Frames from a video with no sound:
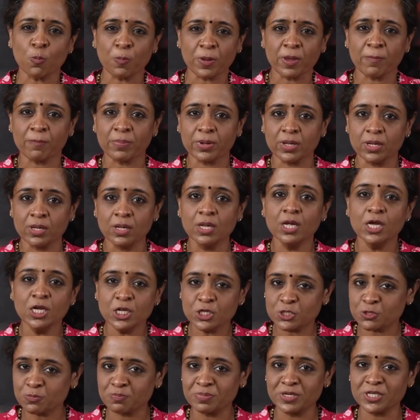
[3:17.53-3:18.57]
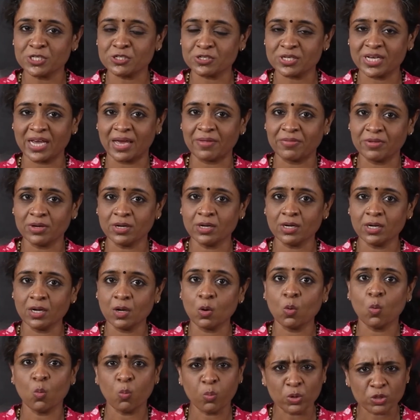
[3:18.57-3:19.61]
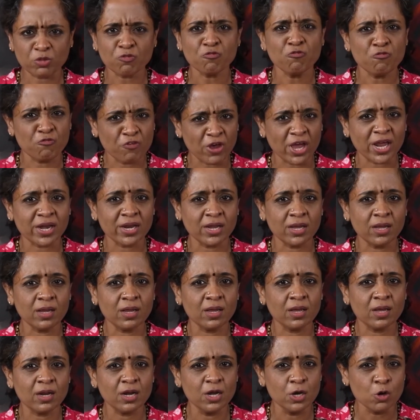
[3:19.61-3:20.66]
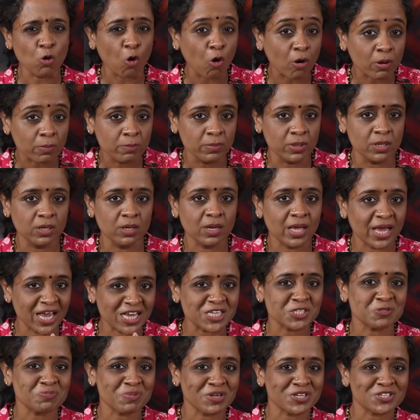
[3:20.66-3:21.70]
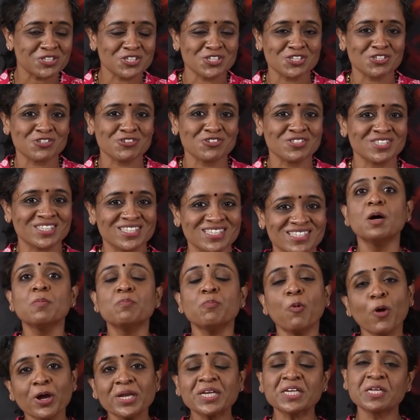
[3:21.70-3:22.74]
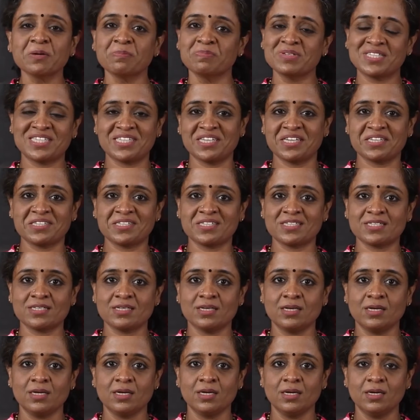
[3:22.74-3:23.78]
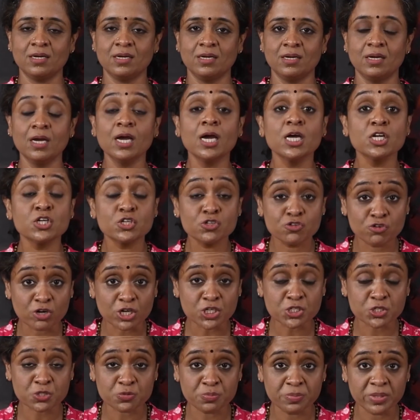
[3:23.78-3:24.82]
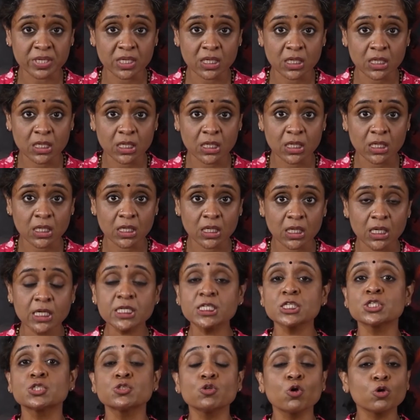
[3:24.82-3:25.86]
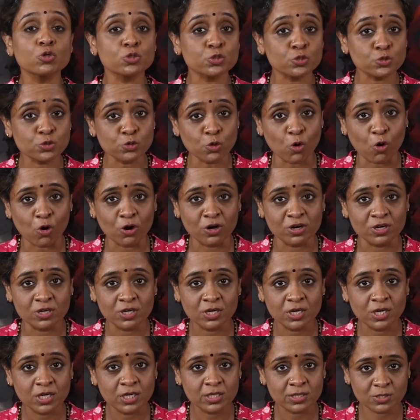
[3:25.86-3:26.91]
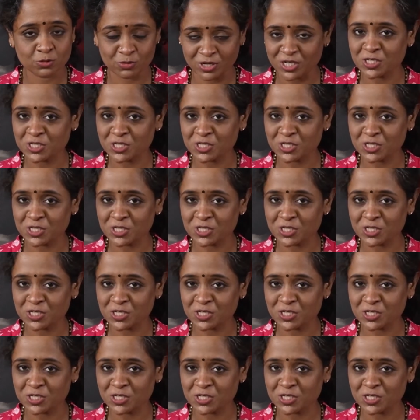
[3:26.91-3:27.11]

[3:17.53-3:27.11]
people to be together with very normal expectations. Point number six. Trust me, it is not wrong to